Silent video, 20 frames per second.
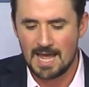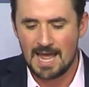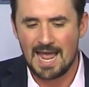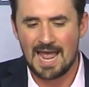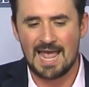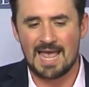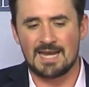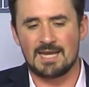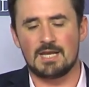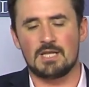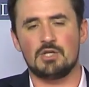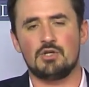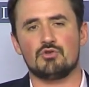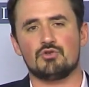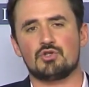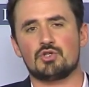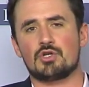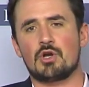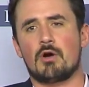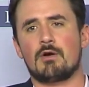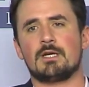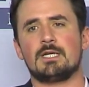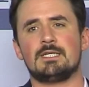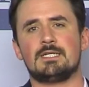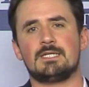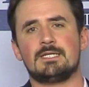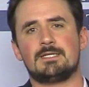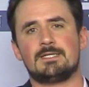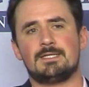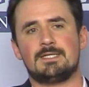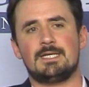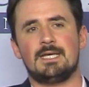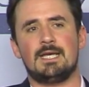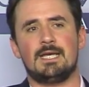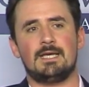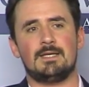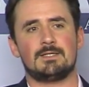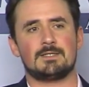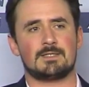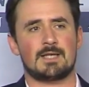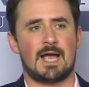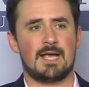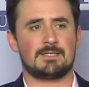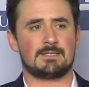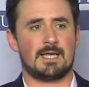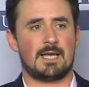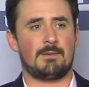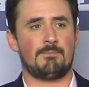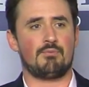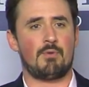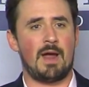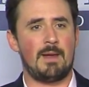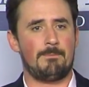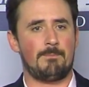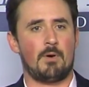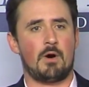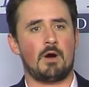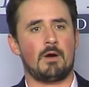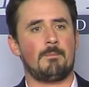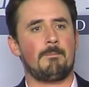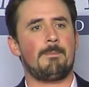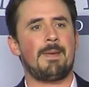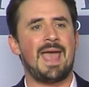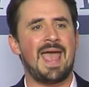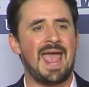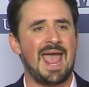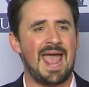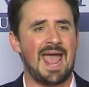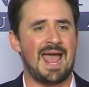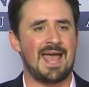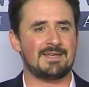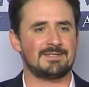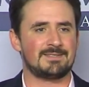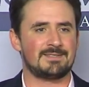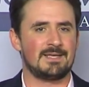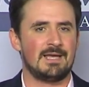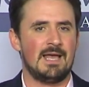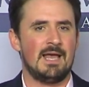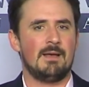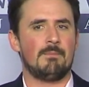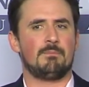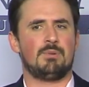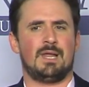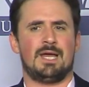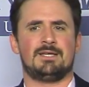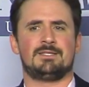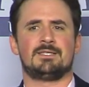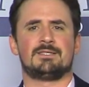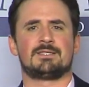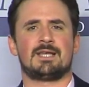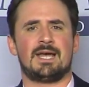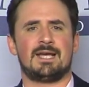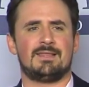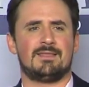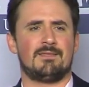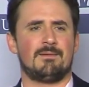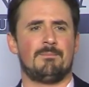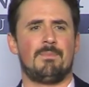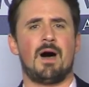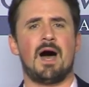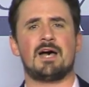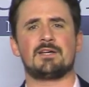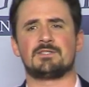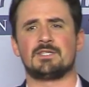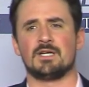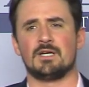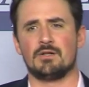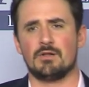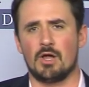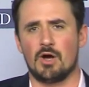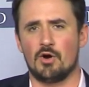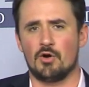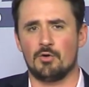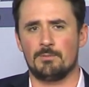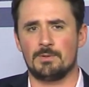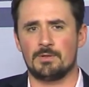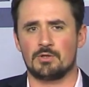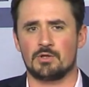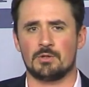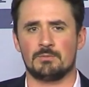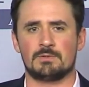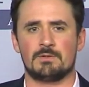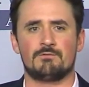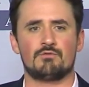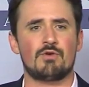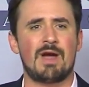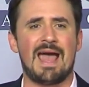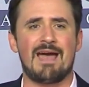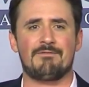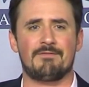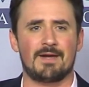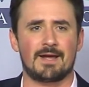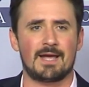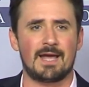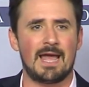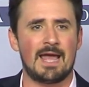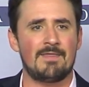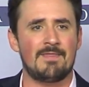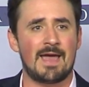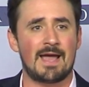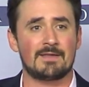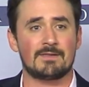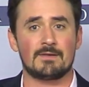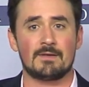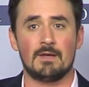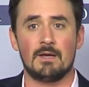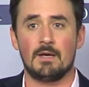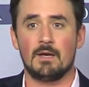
And you're starting to see sites like Breitbart pass places like the Boston Globe in terms of traffic. And that's